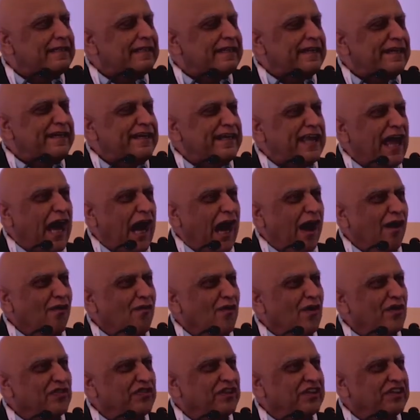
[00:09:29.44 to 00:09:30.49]
Now
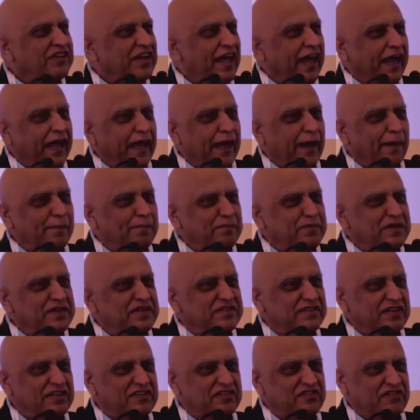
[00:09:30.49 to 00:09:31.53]
what the tech
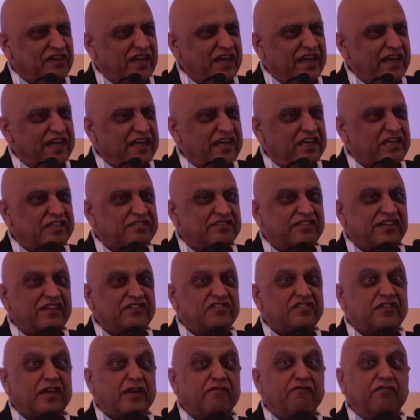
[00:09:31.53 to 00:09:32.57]
companies are saying is, they're
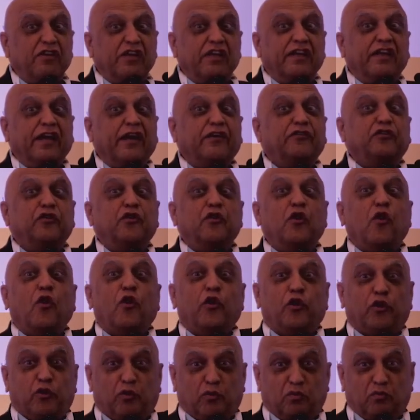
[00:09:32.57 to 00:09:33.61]
saying, we'll get to know
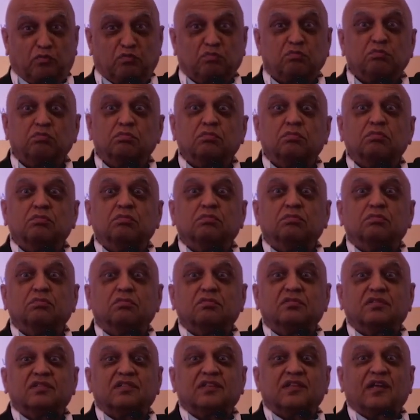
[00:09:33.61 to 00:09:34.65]
you
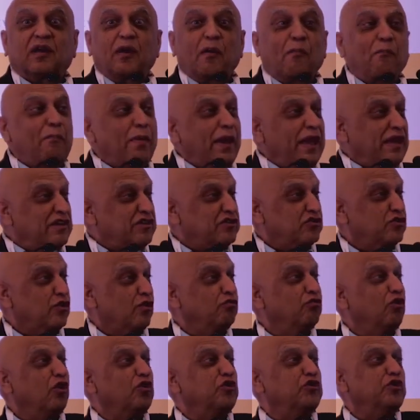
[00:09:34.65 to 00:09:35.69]
based
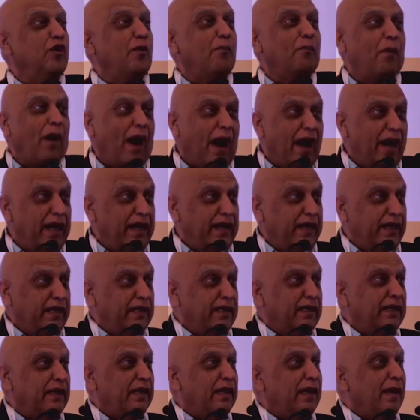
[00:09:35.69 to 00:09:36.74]
on what you're
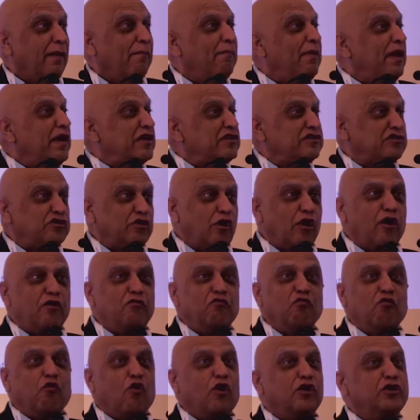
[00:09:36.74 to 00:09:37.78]
buying, based
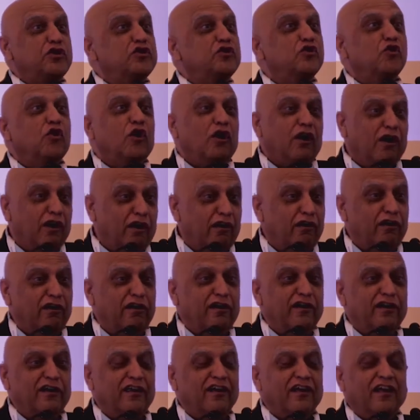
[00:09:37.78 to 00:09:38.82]
on what you
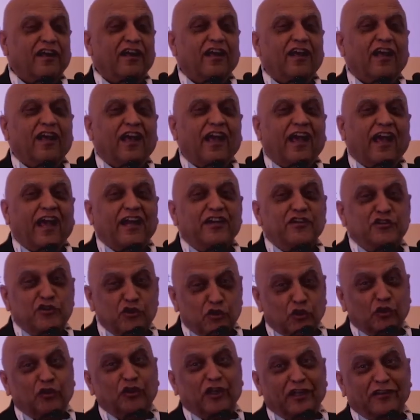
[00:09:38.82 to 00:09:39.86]
earn. And
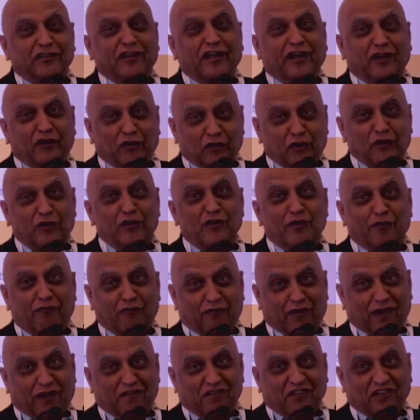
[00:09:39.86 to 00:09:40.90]
you think they're doing you a
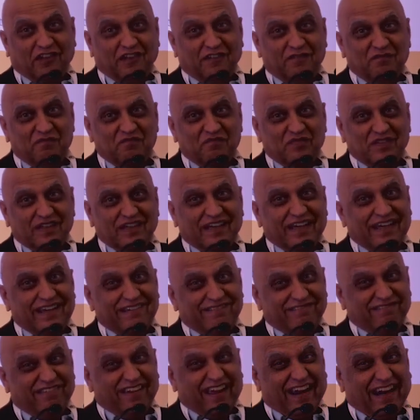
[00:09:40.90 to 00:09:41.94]
favor? In
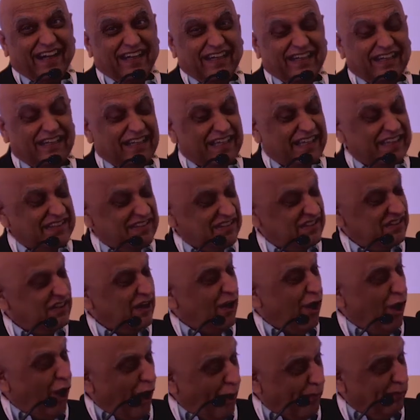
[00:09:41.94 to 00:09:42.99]
fact, it's the
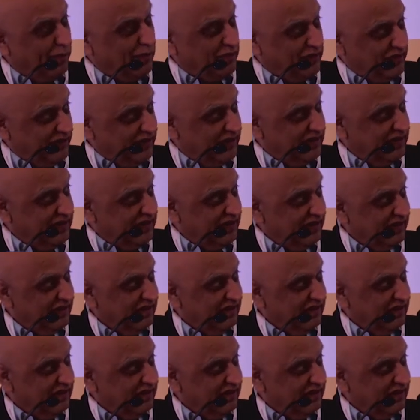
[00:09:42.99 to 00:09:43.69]
opposite.